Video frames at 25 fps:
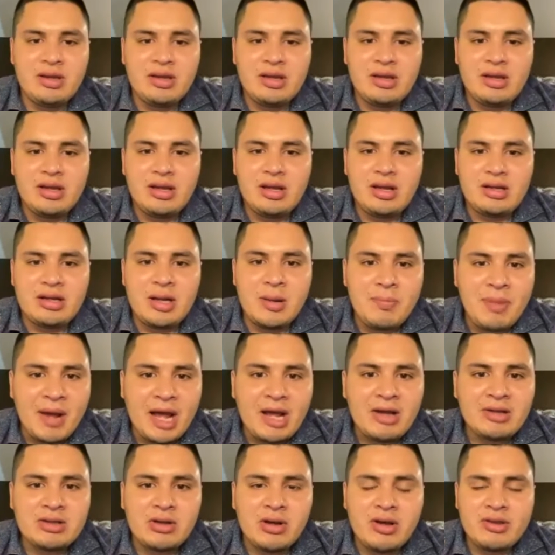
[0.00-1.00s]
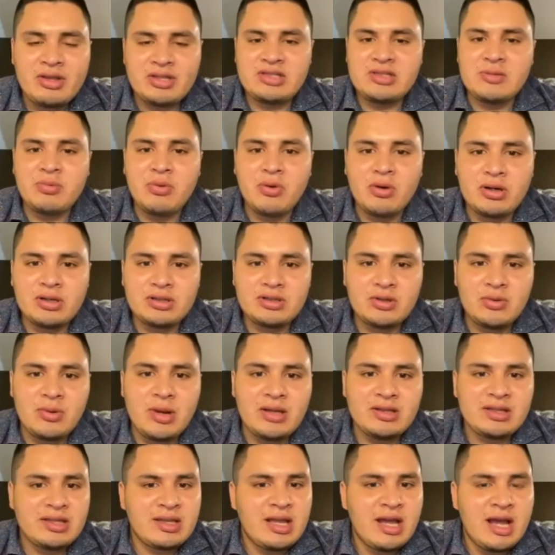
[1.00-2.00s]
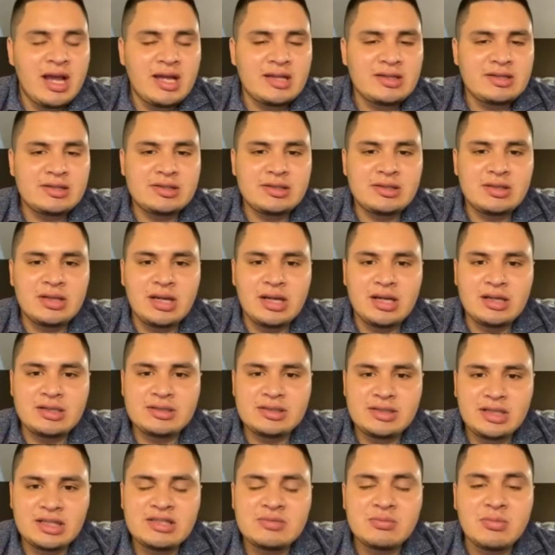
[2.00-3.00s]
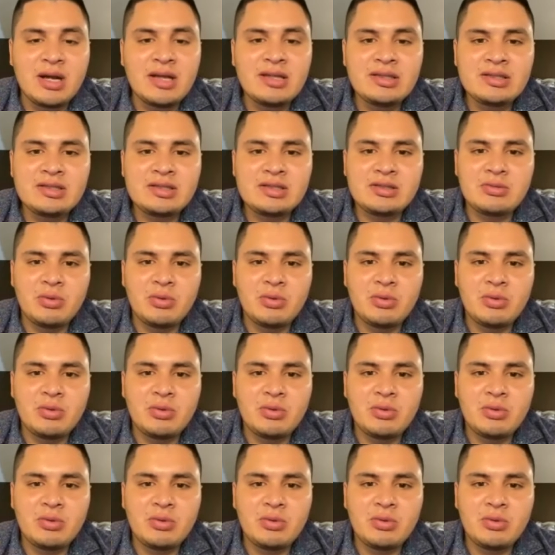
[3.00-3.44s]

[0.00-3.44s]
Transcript: compiled all the support throughout the last 6 months.